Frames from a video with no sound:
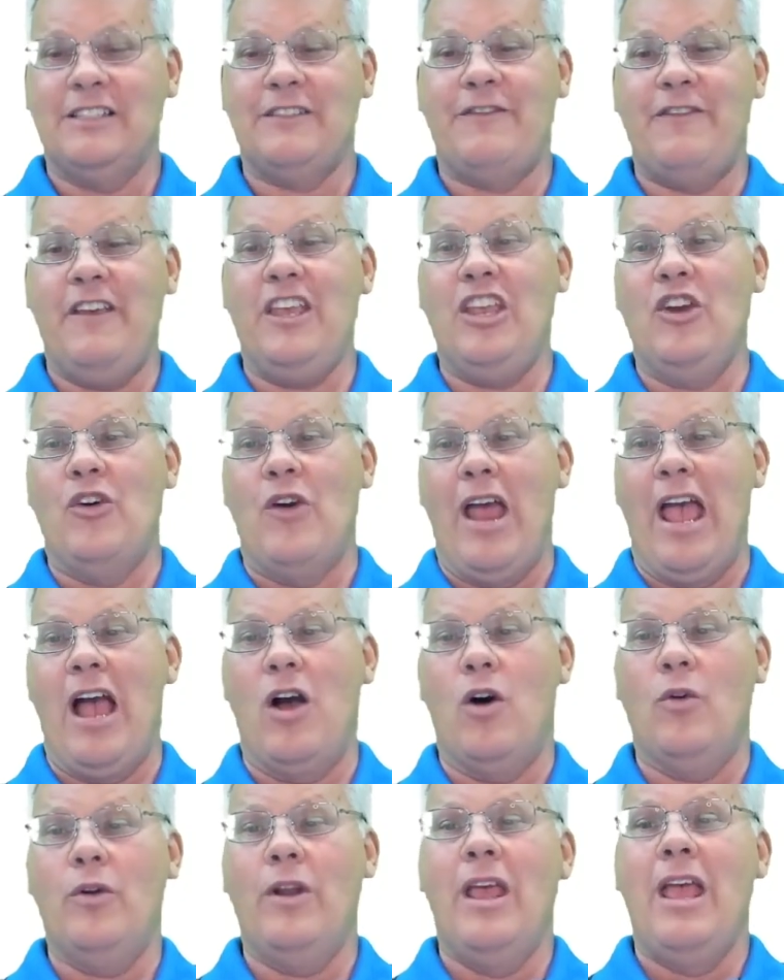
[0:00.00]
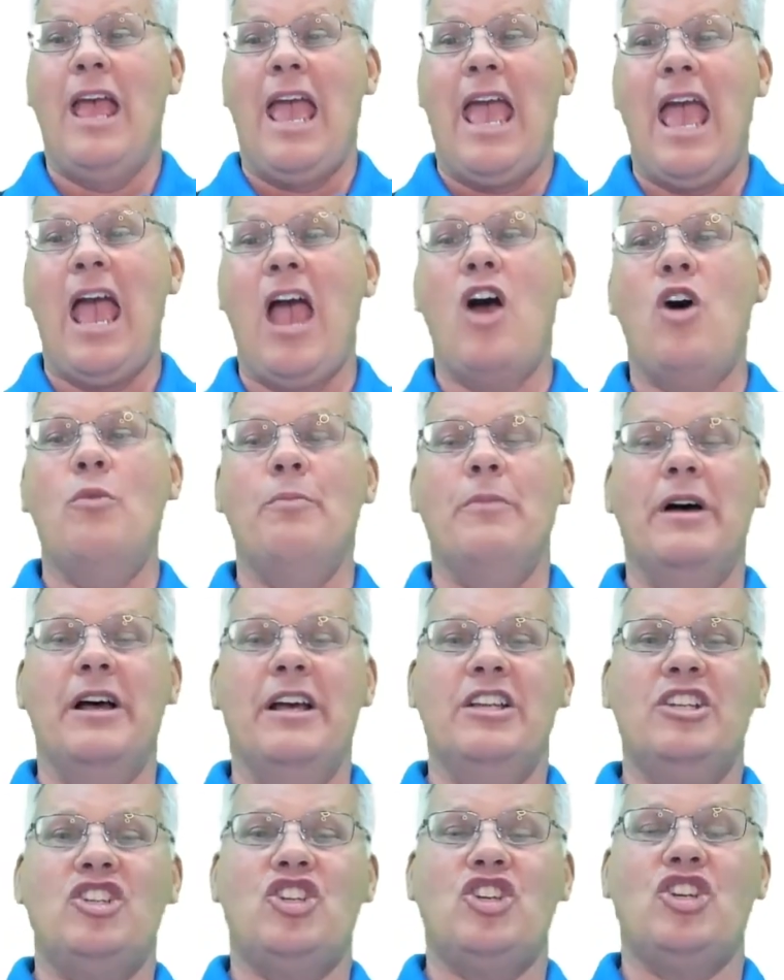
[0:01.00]
figure out how
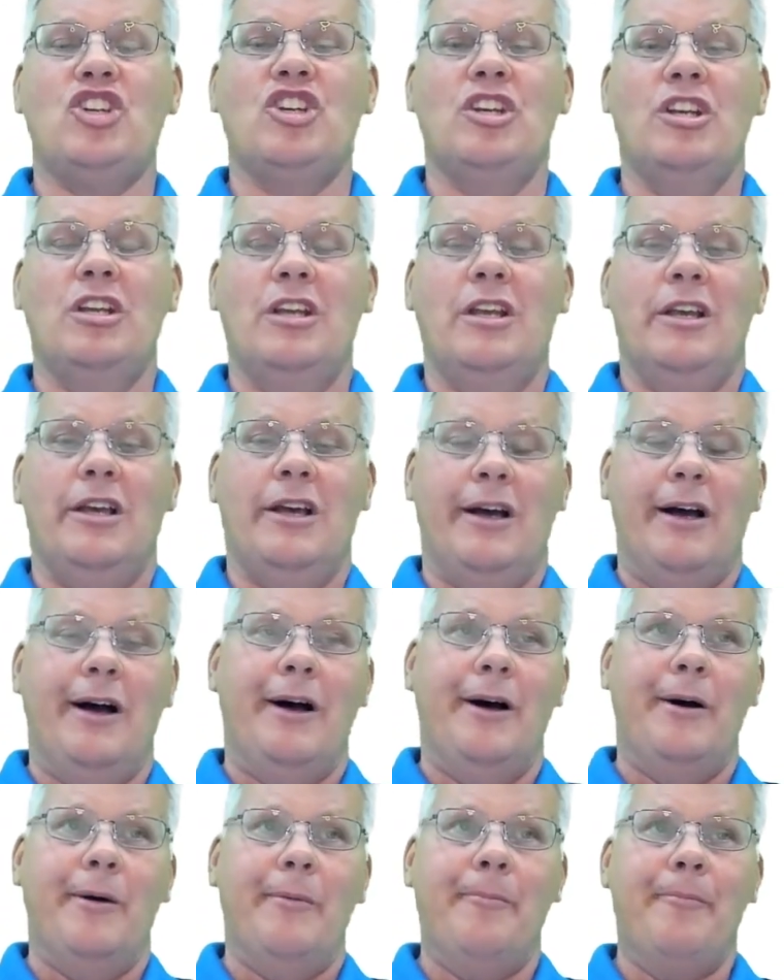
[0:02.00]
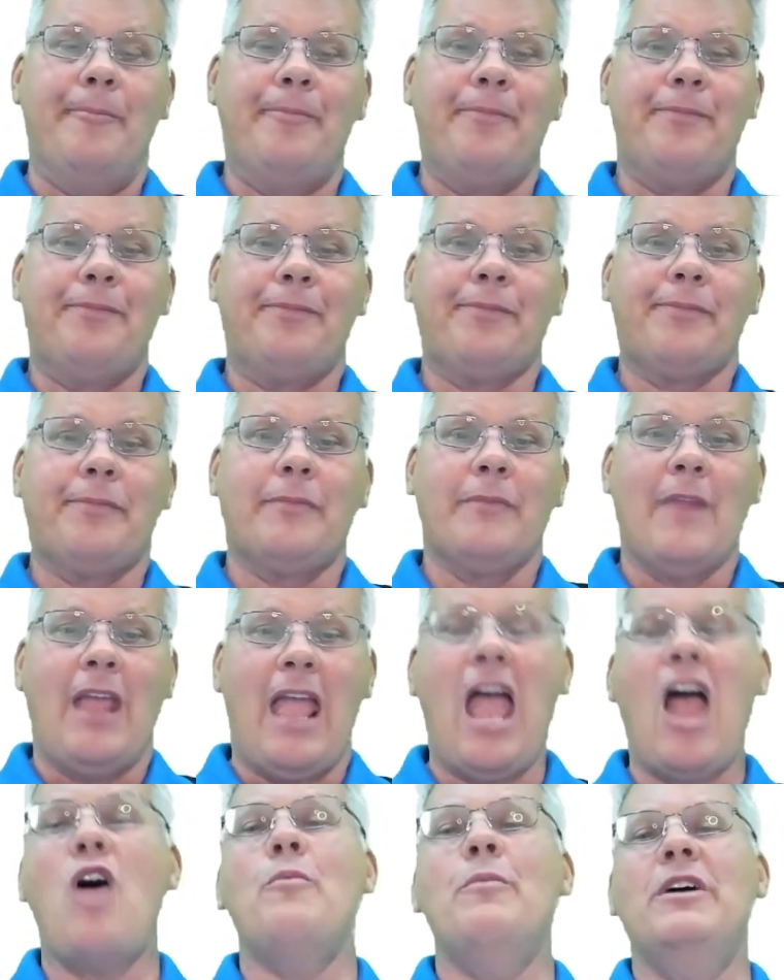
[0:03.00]
much
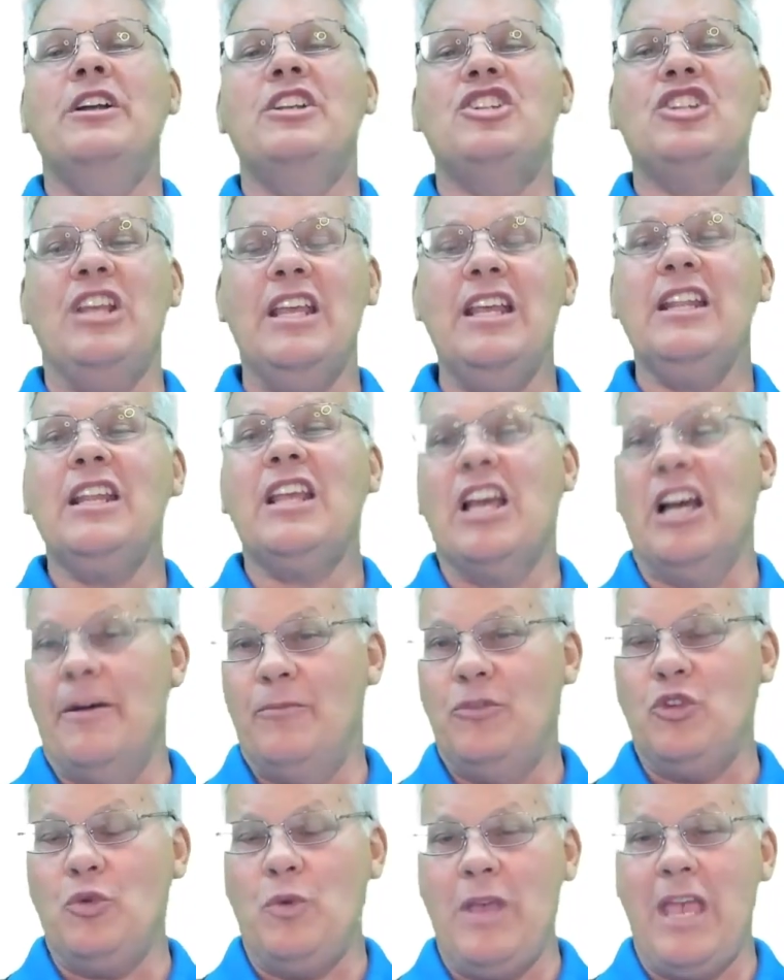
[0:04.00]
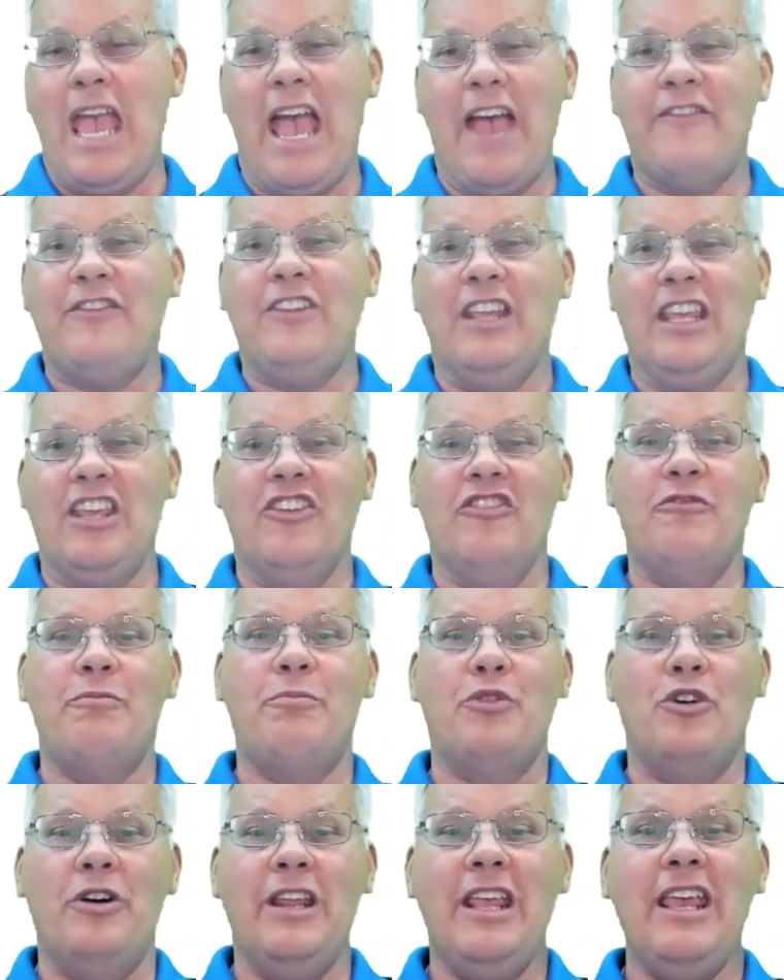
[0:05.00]
income do we have to give
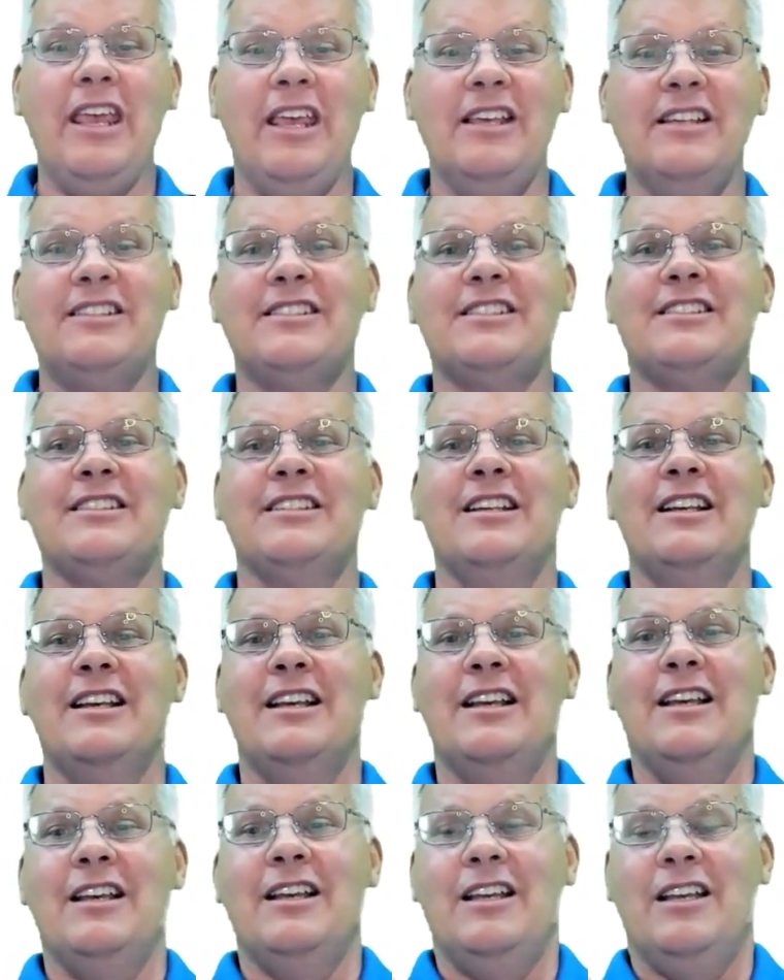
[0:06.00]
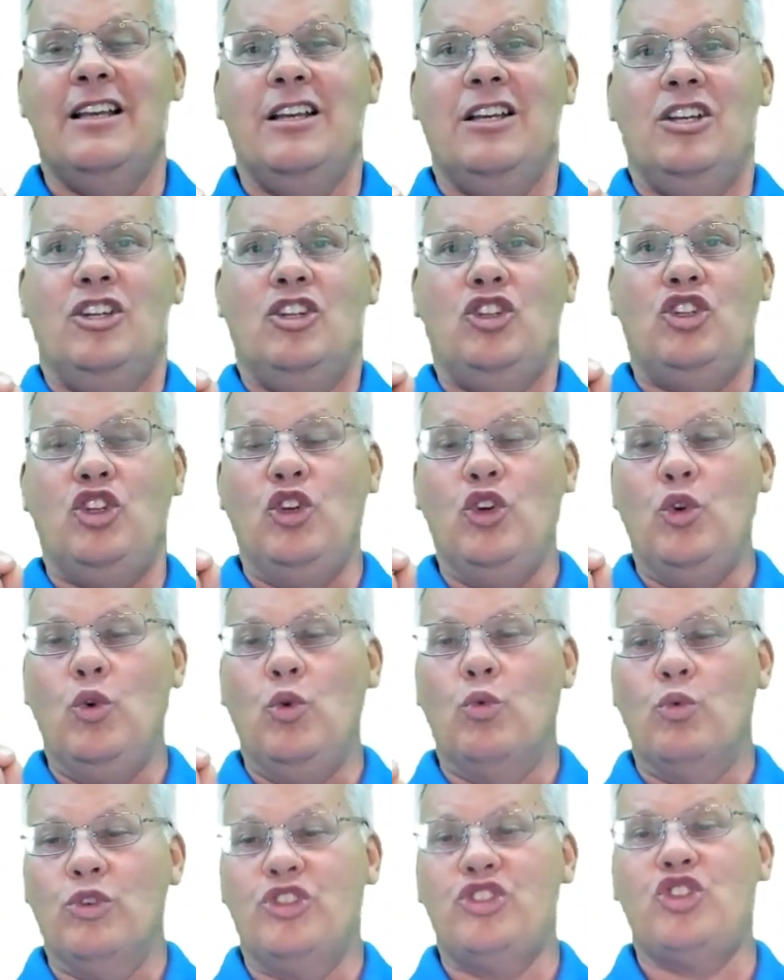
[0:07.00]
Bernice to
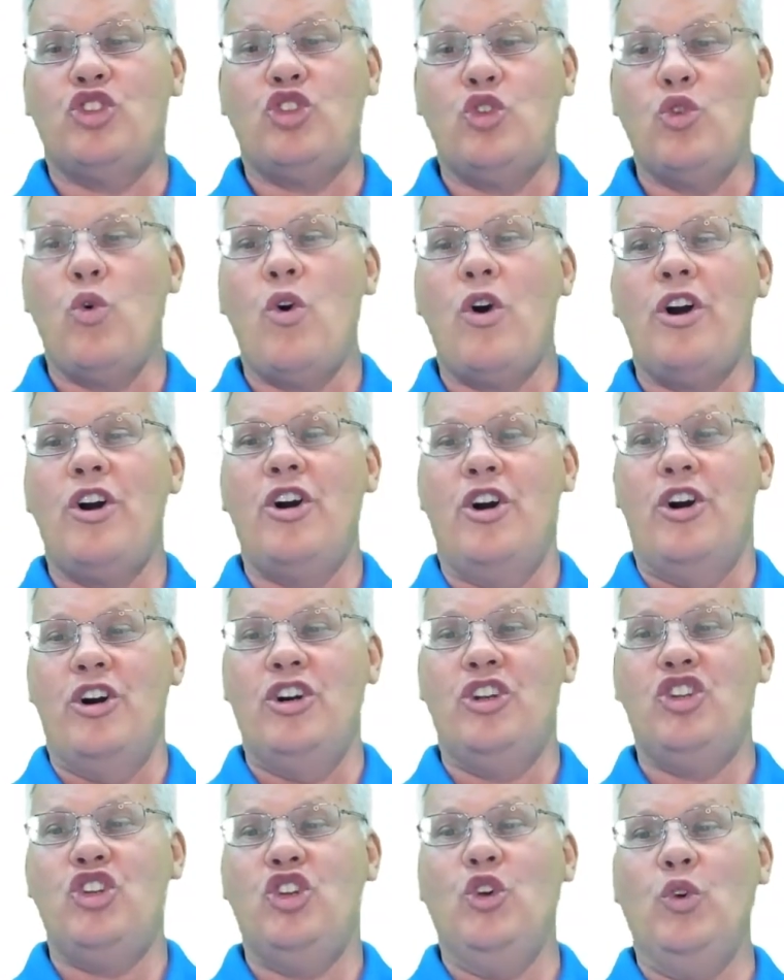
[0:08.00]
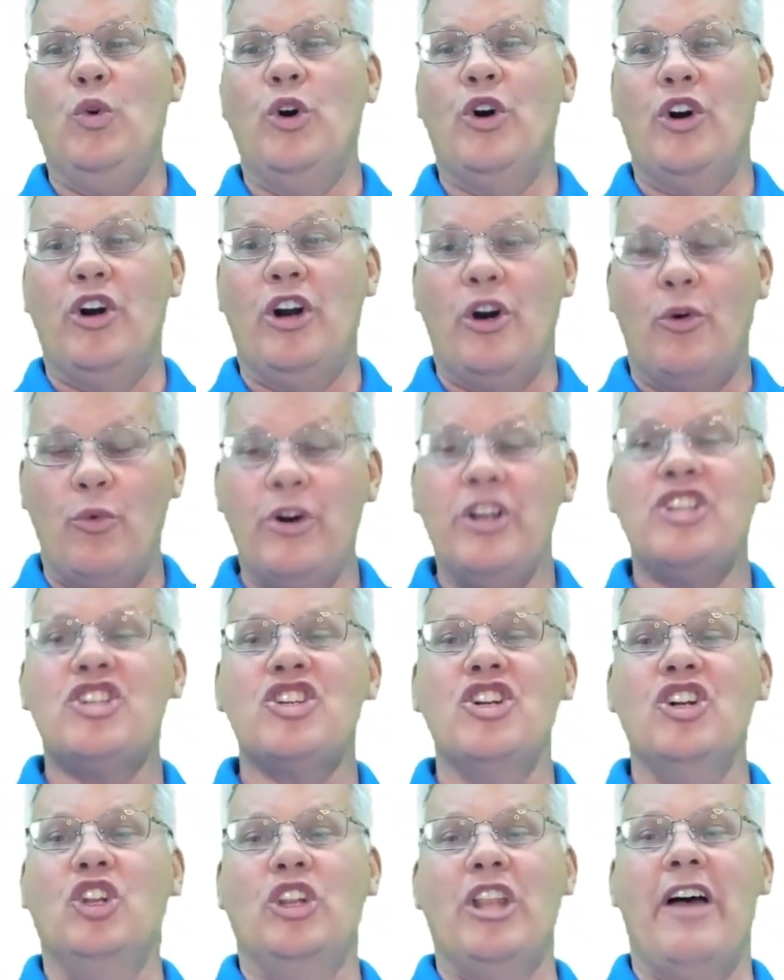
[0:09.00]
restore her to her
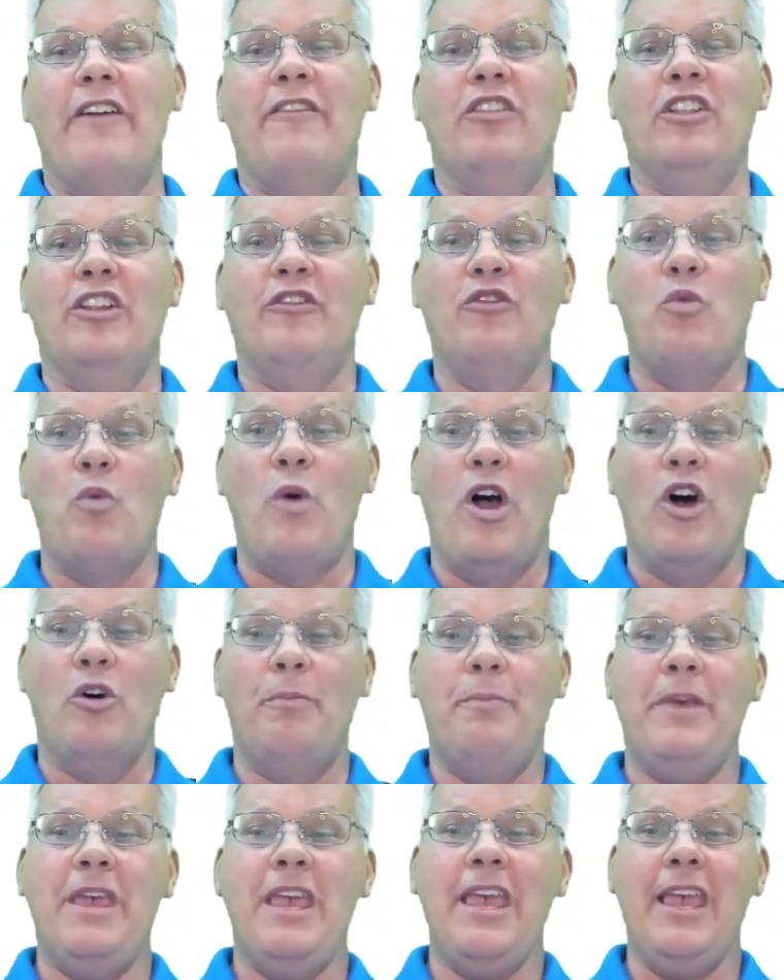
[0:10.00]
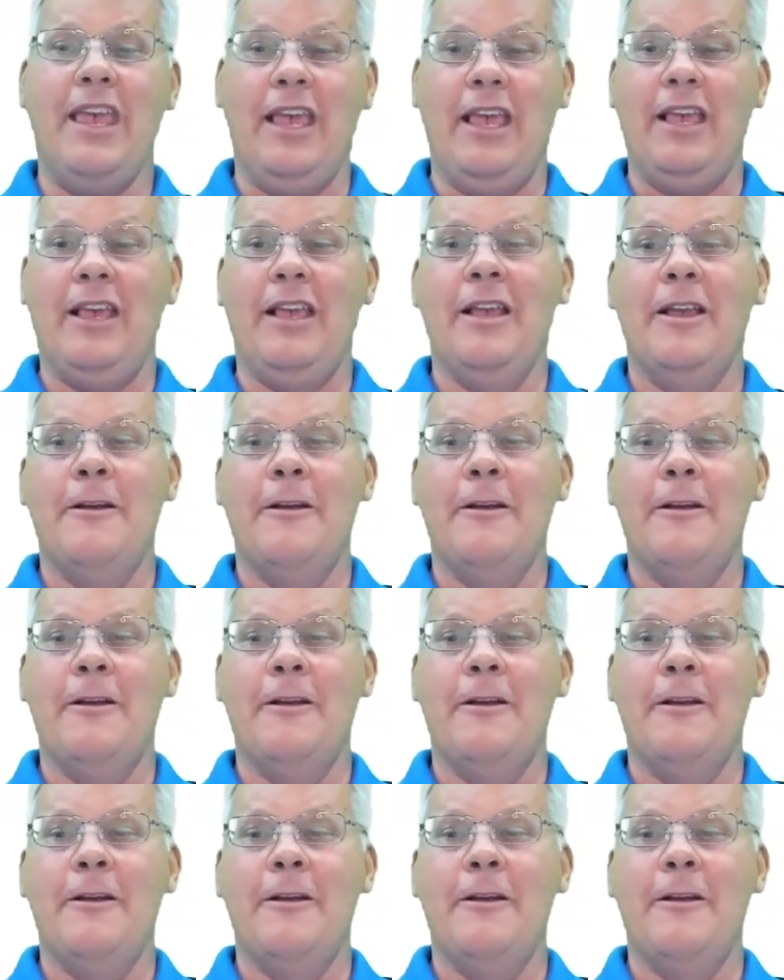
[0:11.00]
original level of well-being